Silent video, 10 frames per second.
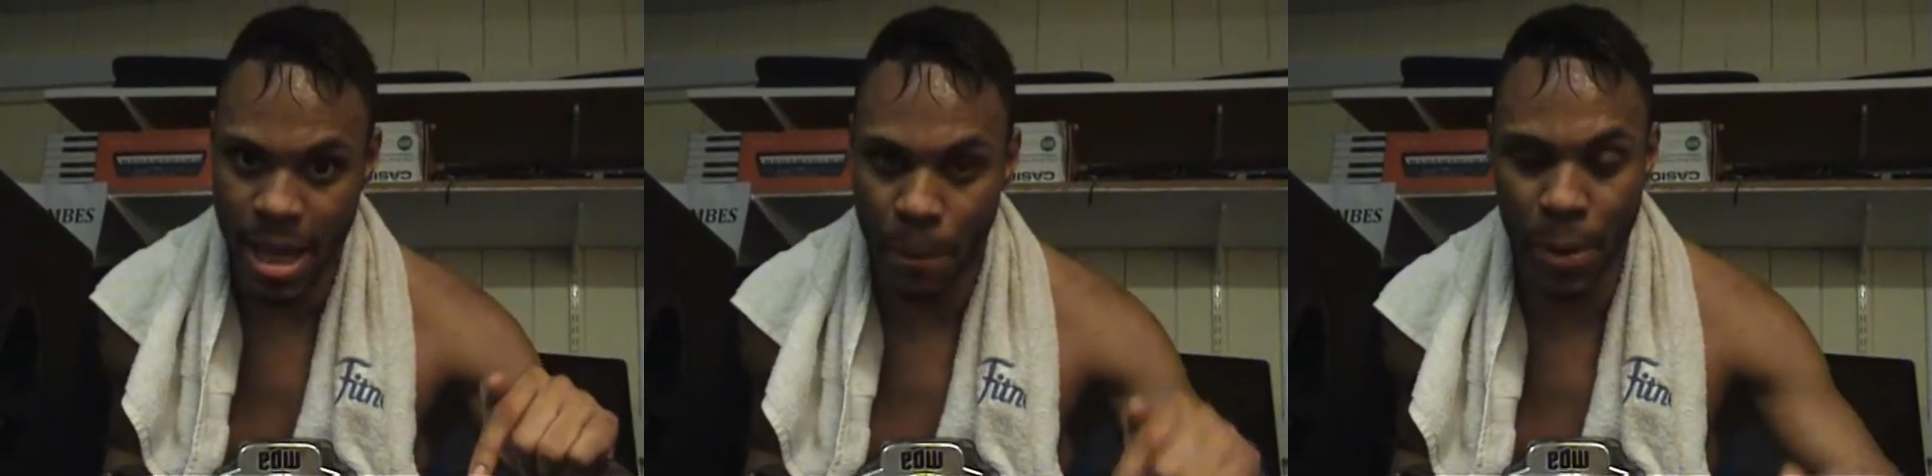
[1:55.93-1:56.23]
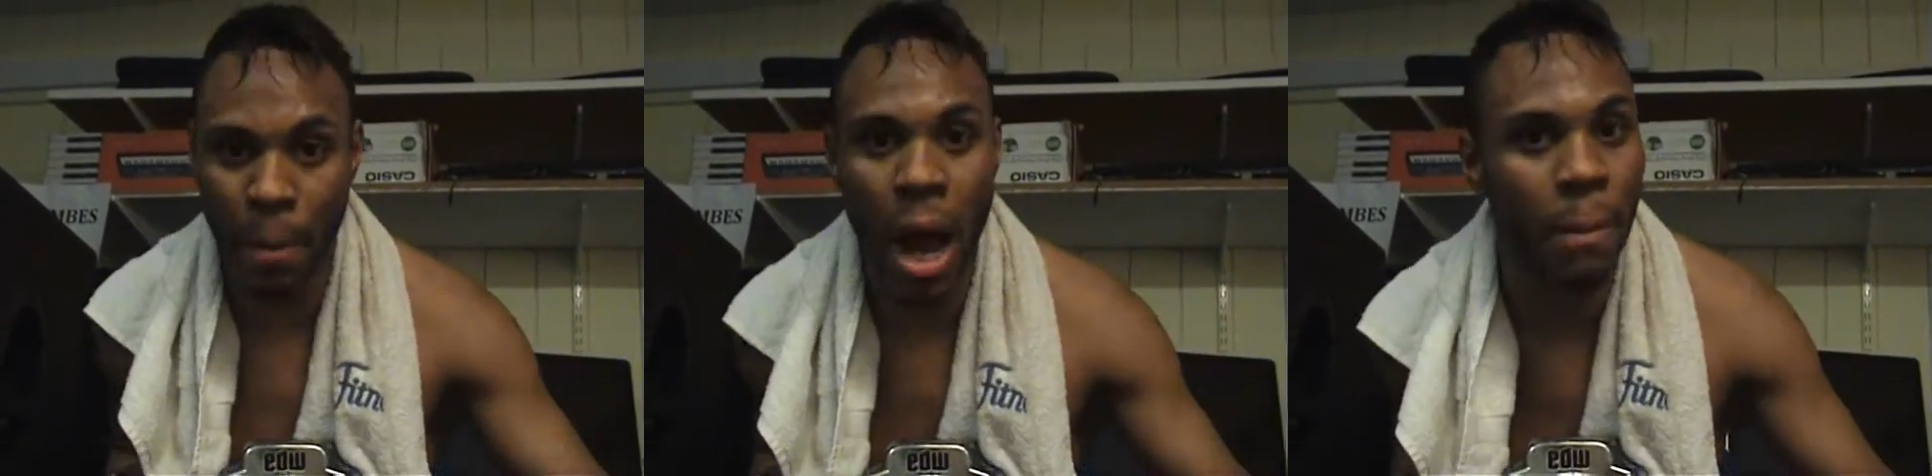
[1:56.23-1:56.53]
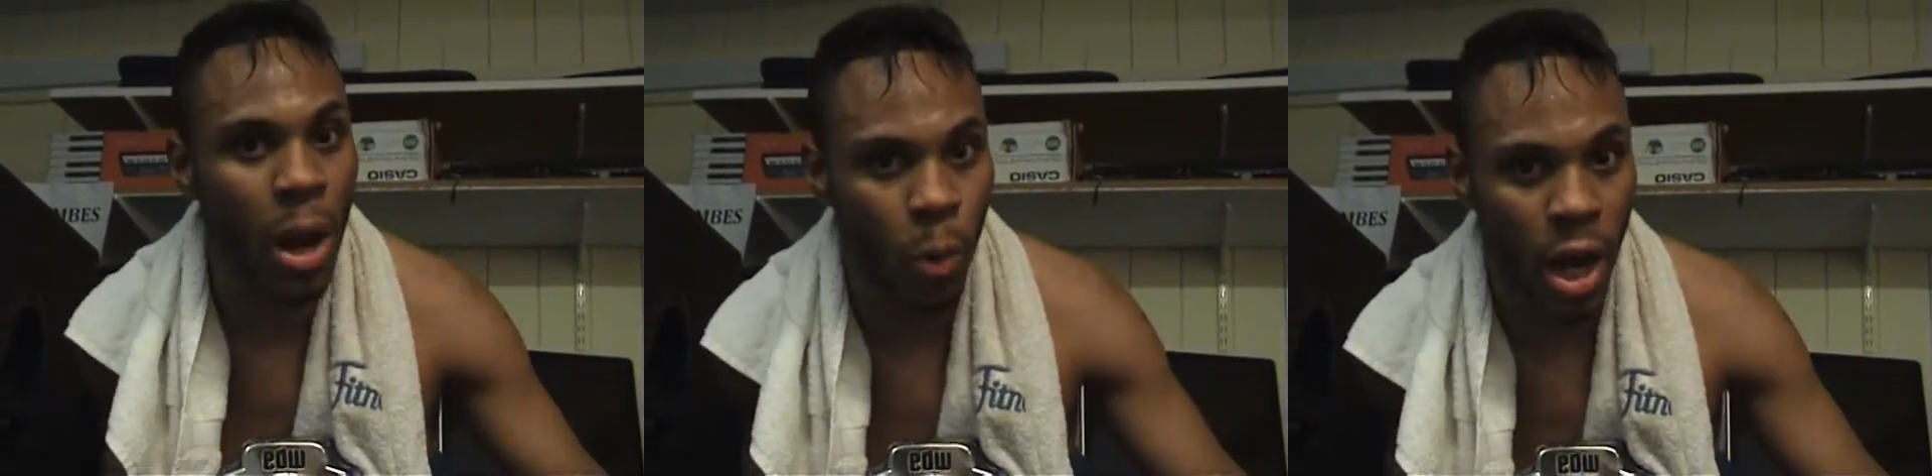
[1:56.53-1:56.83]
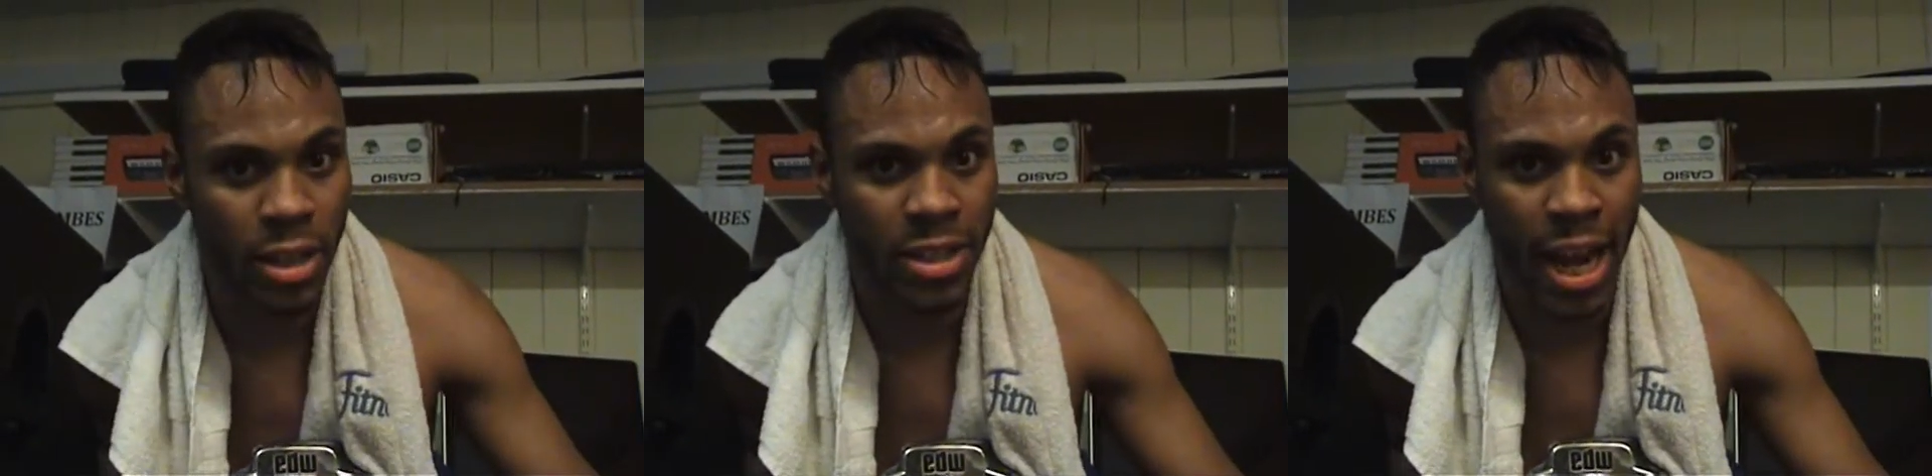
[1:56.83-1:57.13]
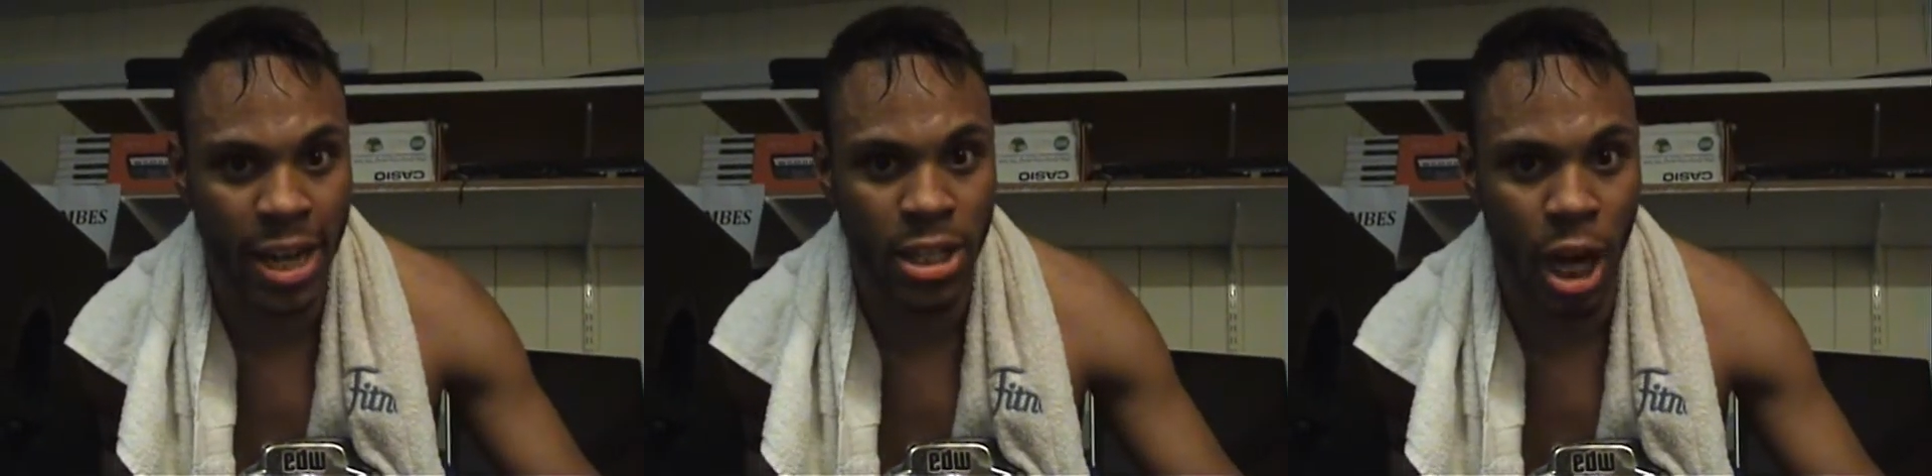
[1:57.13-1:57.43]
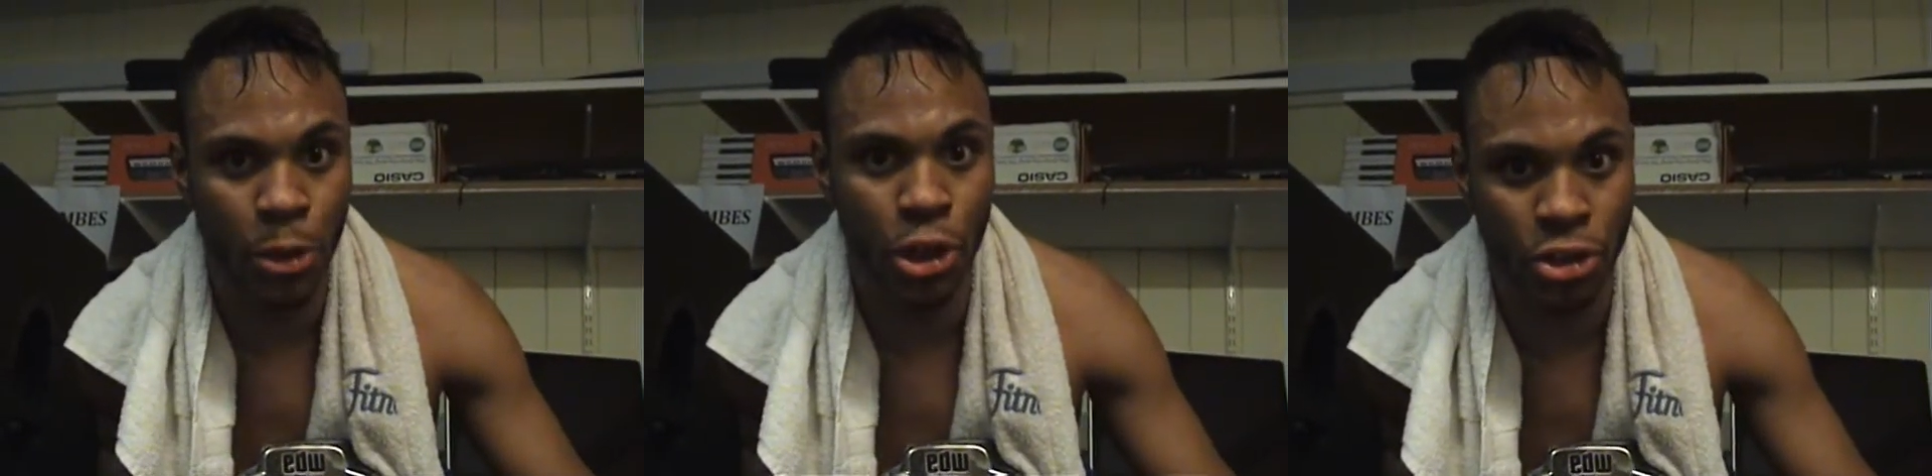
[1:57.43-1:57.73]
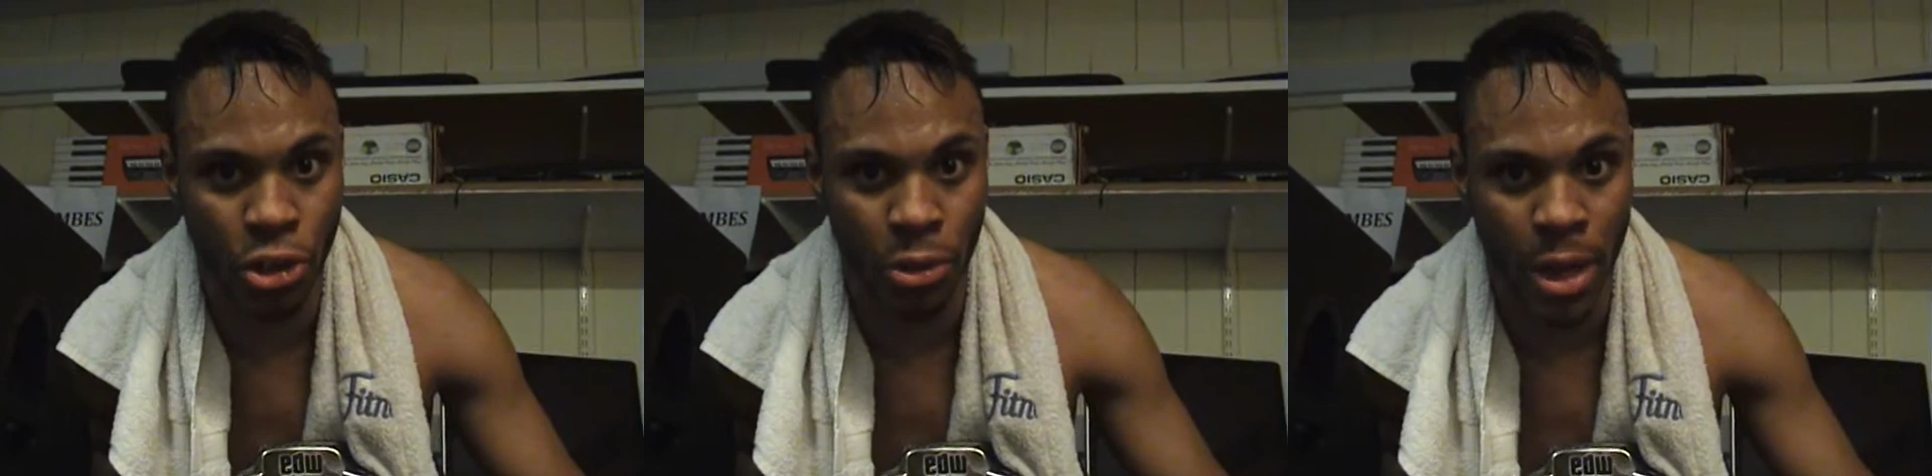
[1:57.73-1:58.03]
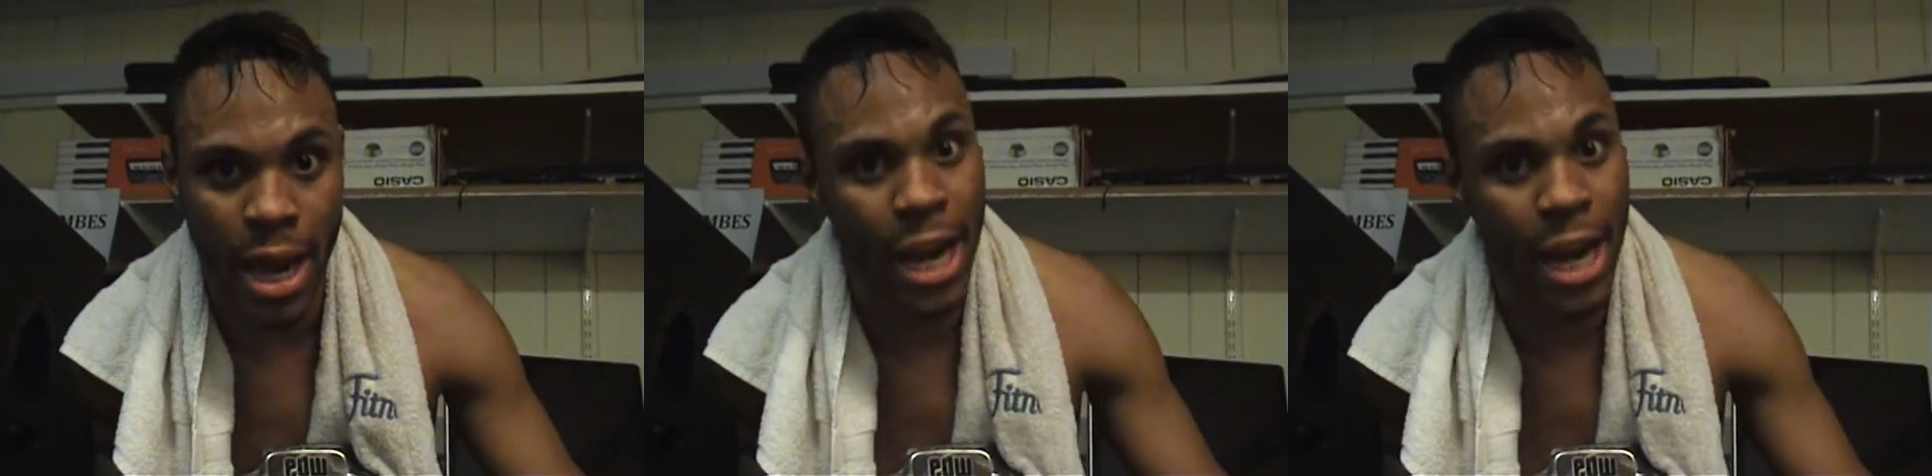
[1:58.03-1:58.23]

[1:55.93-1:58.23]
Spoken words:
But mark my words, the next time you do